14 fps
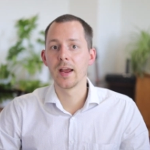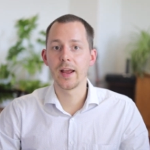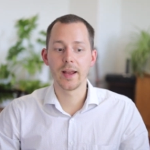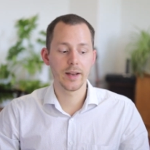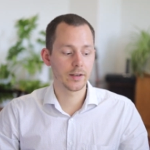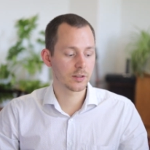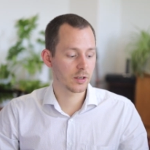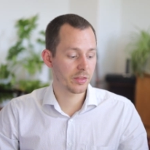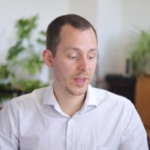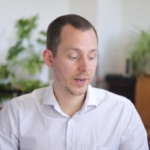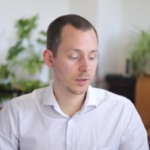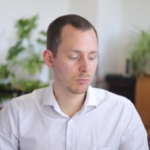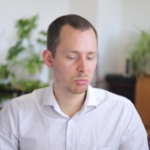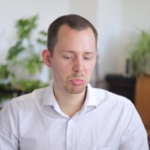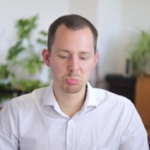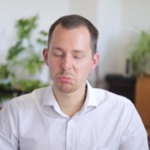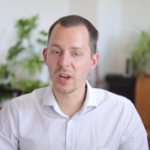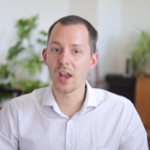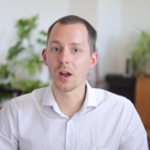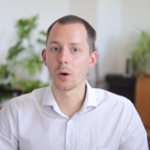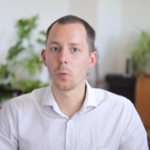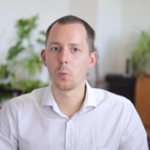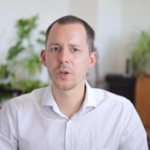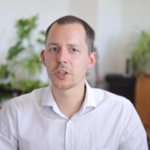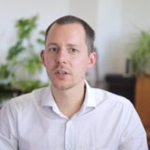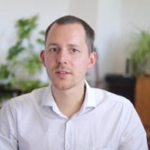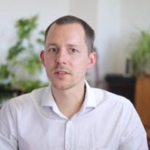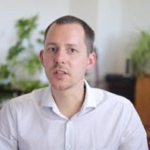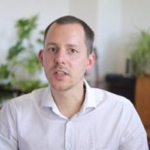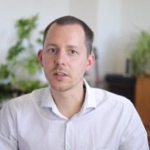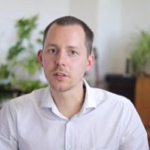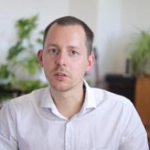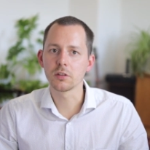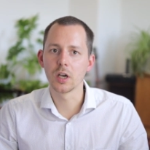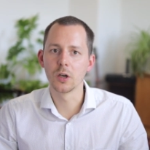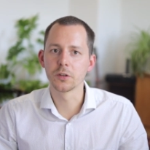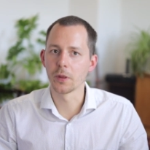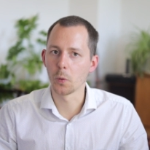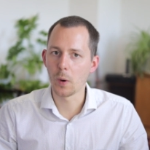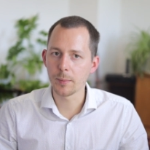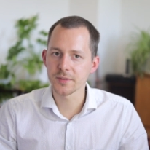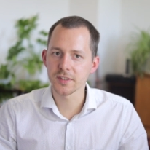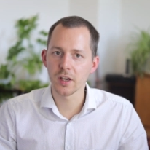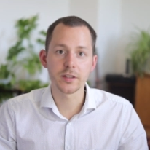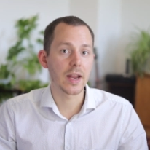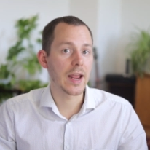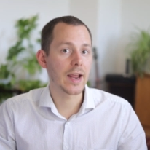And then, yeah, we just need to go to the website